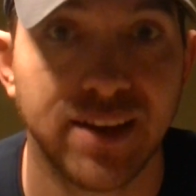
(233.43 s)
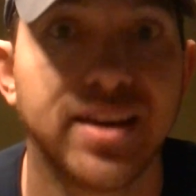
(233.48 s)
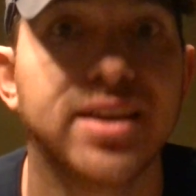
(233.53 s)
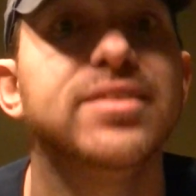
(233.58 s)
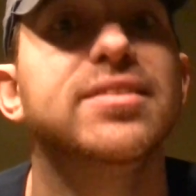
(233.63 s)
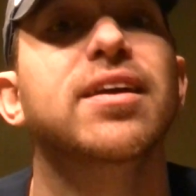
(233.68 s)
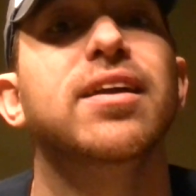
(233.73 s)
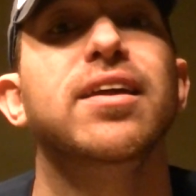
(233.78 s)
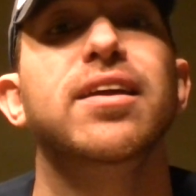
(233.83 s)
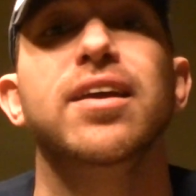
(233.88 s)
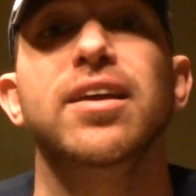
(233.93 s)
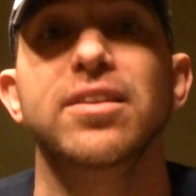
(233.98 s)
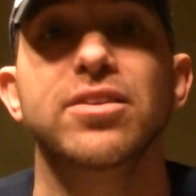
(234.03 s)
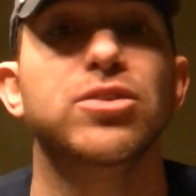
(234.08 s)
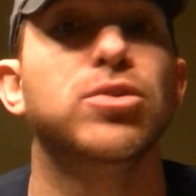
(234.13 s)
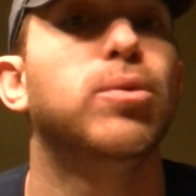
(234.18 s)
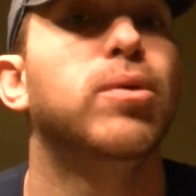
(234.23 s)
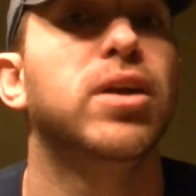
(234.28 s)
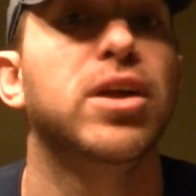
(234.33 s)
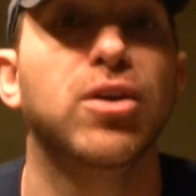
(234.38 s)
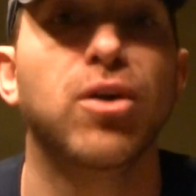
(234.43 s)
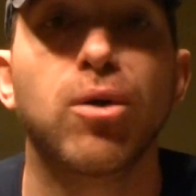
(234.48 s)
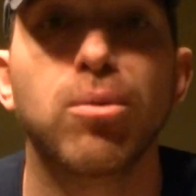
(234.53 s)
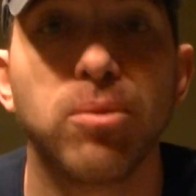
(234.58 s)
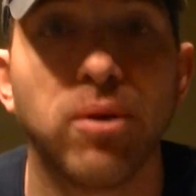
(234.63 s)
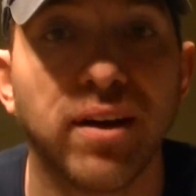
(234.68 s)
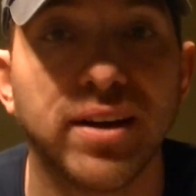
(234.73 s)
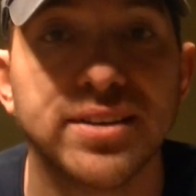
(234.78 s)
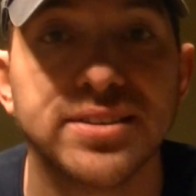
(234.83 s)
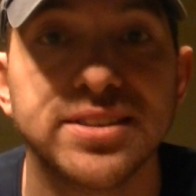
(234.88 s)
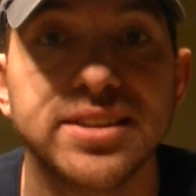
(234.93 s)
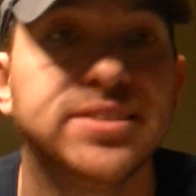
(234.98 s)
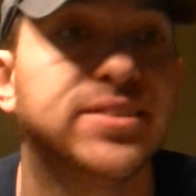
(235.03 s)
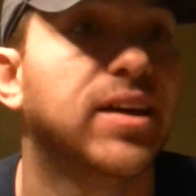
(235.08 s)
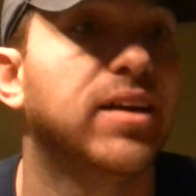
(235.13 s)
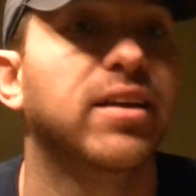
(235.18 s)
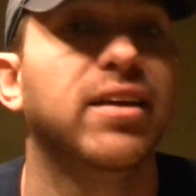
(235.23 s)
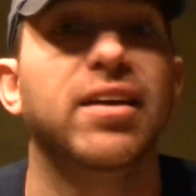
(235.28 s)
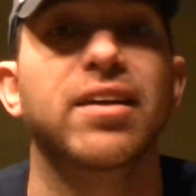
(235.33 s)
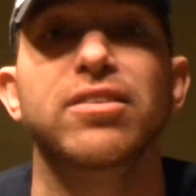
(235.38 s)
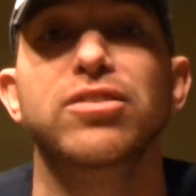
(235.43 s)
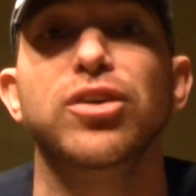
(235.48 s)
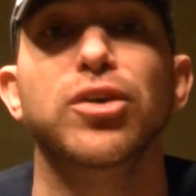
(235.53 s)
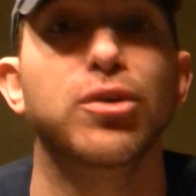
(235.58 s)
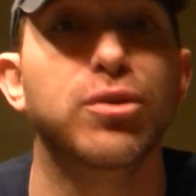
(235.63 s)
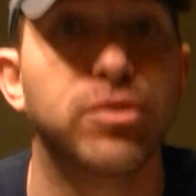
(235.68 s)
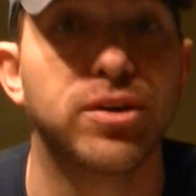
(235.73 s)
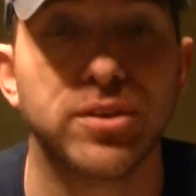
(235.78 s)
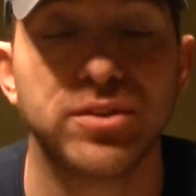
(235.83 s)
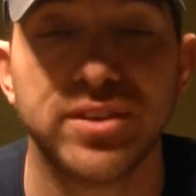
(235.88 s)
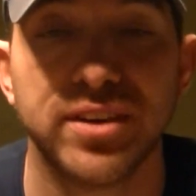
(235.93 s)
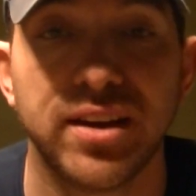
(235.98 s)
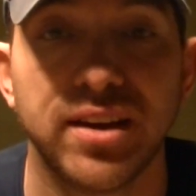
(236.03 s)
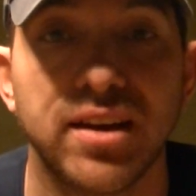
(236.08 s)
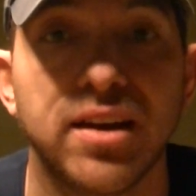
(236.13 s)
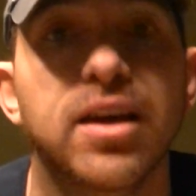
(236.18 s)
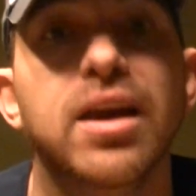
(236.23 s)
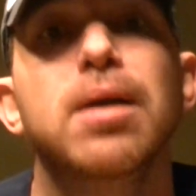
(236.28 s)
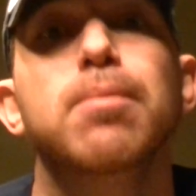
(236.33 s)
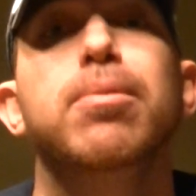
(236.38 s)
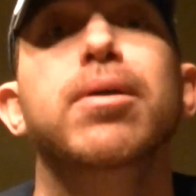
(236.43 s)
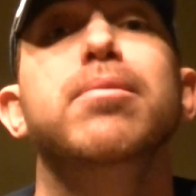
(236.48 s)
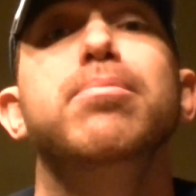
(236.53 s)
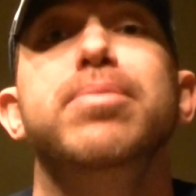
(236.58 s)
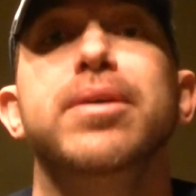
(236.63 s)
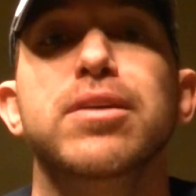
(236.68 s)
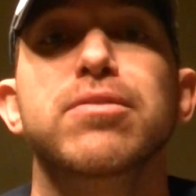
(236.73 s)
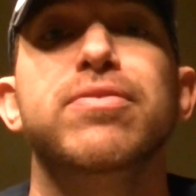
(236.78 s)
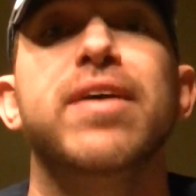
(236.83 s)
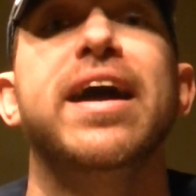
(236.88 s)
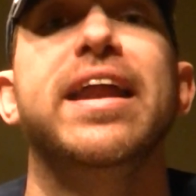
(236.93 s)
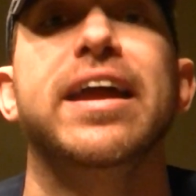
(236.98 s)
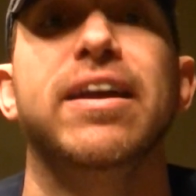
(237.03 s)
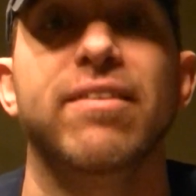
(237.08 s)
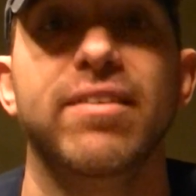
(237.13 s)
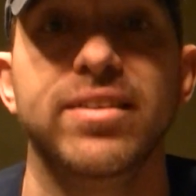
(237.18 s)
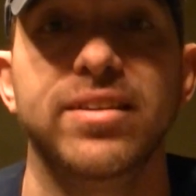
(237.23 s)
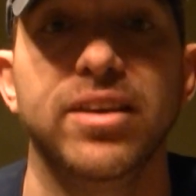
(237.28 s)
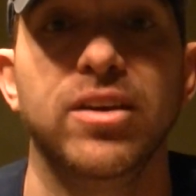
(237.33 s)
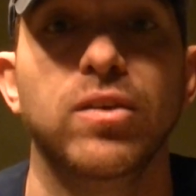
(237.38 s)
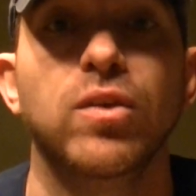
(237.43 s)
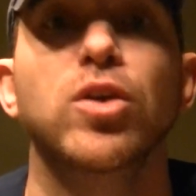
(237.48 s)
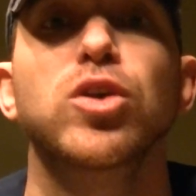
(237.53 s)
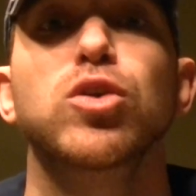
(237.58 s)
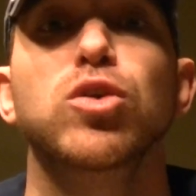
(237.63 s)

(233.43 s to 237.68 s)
He's going to hit 20 home runs. He's going to hit 250, but big fat hairy deal.